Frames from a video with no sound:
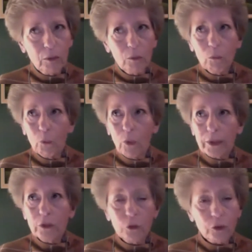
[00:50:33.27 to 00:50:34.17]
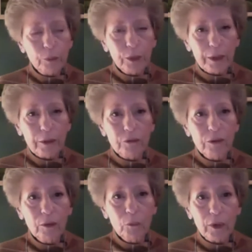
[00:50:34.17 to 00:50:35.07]
what took place
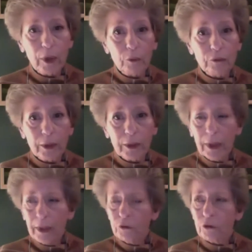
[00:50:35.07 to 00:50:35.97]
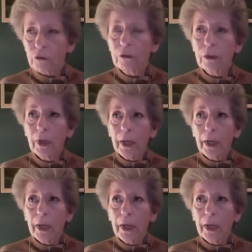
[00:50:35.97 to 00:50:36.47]
when I was unconscious.